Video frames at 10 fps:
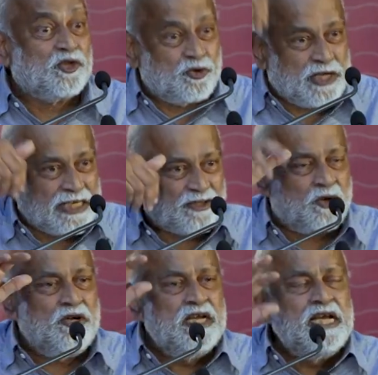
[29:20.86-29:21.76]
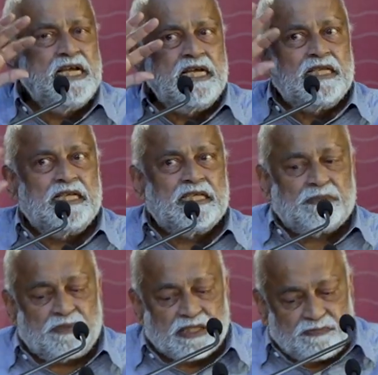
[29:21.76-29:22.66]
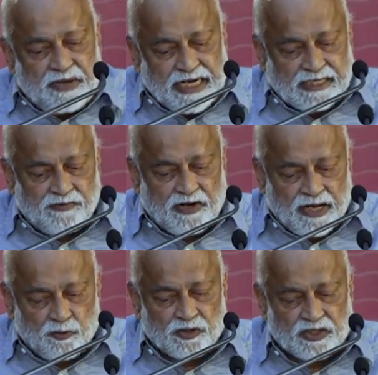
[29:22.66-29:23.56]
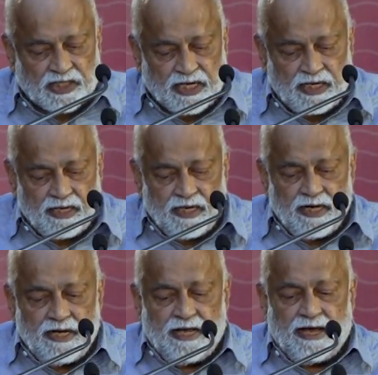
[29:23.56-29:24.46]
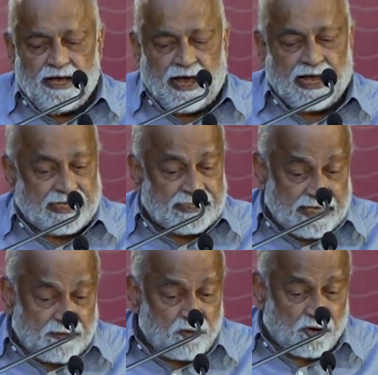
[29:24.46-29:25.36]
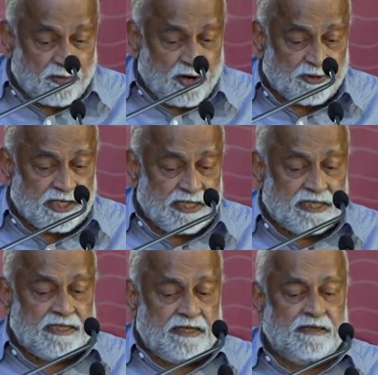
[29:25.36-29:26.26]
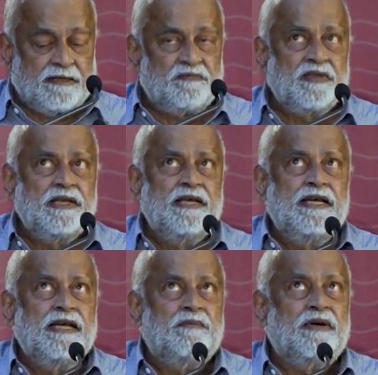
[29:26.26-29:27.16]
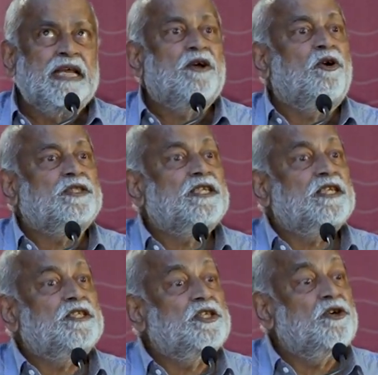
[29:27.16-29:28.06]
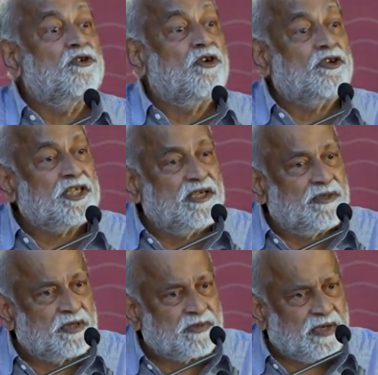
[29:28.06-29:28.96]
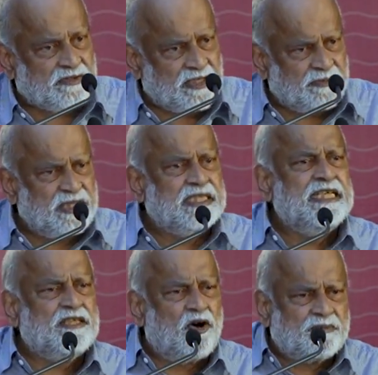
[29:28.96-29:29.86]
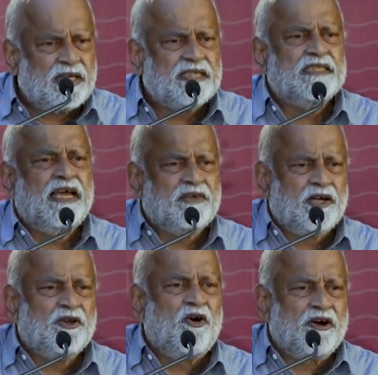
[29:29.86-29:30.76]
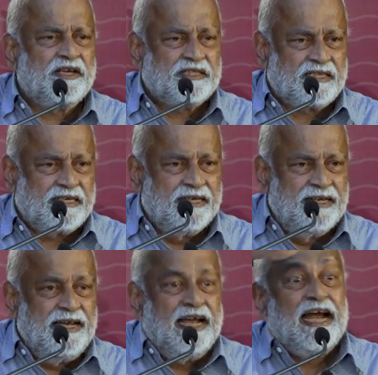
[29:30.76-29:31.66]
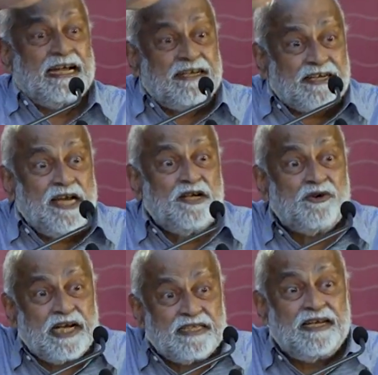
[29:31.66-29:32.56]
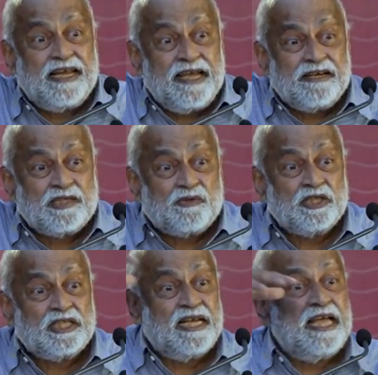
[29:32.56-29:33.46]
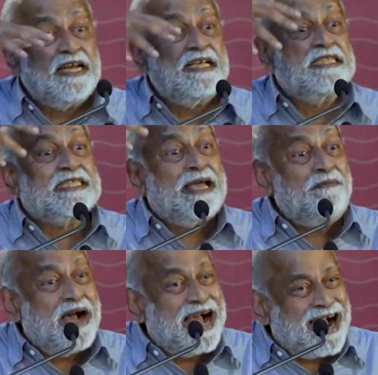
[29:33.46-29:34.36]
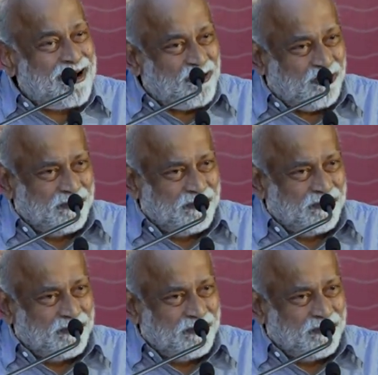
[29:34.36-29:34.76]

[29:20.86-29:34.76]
today. So this perspective, I would say, I can say more about it, but he calls it a geological perspective. That we see the object as having a long history and try to get the layerings, because the layerings somehow